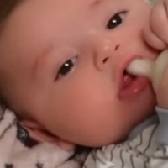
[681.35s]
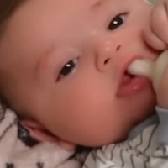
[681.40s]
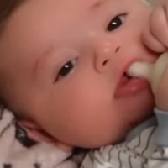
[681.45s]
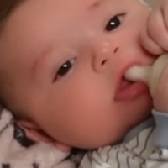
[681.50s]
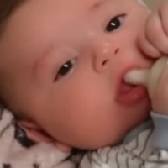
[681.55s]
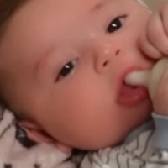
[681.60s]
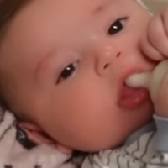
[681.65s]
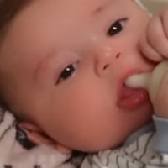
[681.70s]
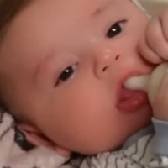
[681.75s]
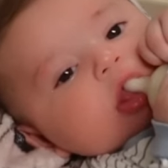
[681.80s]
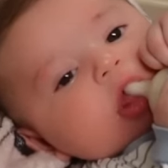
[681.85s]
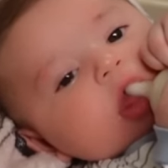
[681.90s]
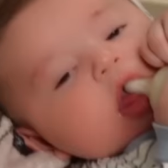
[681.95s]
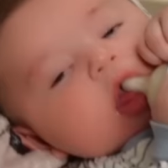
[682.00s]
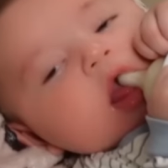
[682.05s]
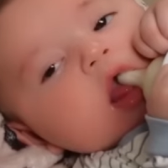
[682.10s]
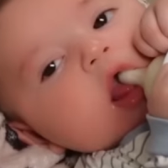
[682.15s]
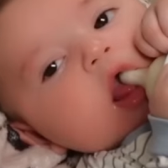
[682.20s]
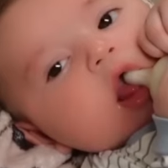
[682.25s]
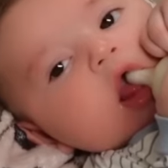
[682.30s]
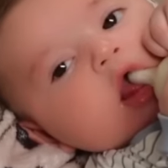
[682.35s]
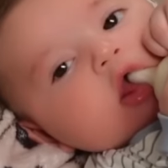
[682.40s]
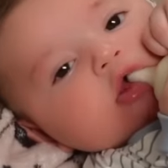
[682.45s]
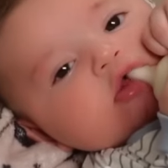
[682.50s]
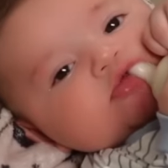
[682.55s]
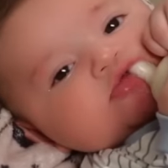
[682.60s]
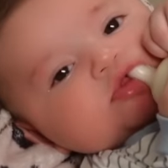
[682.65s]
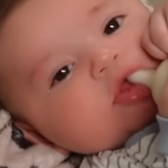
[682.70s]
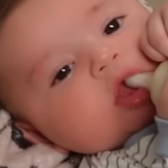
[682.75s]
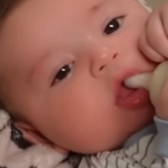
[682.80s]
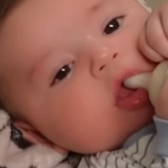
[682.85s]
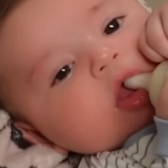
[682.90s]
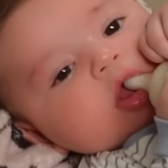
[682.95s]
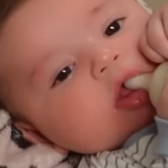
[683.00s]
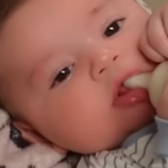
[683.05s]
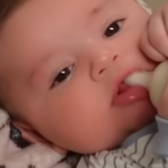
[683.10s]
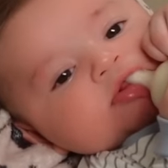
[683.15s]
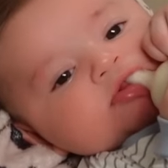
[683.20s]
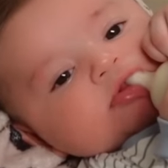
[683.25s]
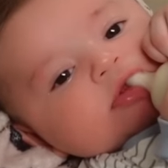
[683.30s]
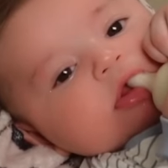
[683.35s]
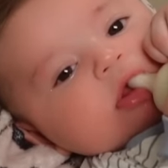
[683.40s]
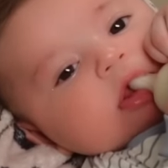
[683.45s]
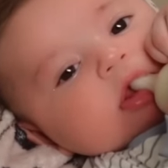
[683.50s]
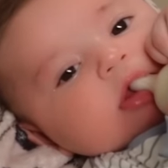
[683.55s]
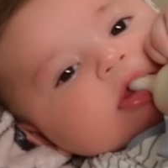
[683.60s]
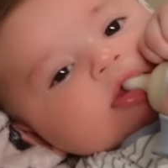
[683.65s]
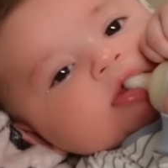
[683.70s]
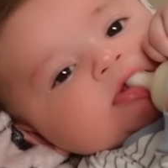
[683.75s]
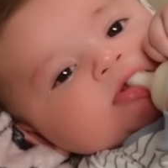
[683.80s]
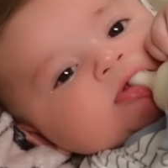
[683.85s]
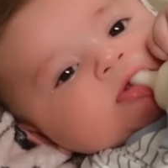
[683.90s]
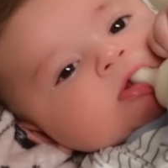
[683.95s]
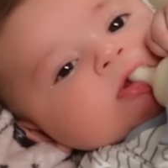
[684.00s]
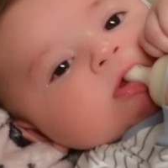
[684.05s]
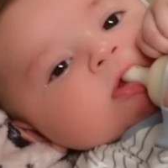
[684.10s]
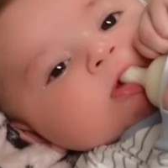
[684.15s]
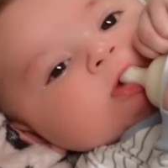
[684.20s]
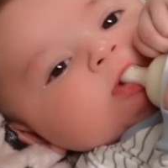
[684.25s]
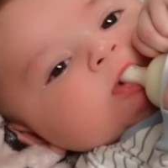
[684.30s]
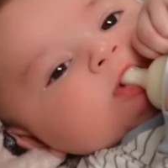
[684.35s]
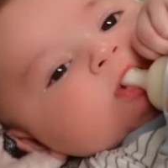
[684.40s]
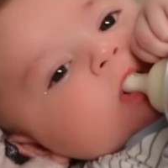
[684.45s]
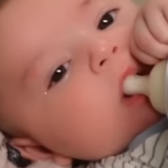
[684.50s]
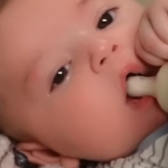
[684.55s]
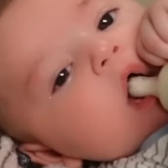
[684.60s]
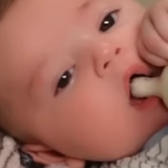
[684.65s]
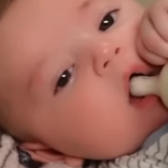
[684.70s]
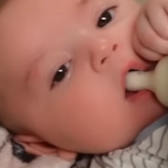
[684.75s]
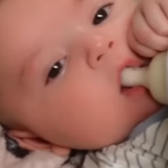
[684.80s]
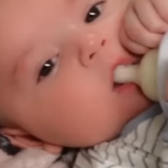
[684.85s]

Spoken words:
On the graph, yeah. That he's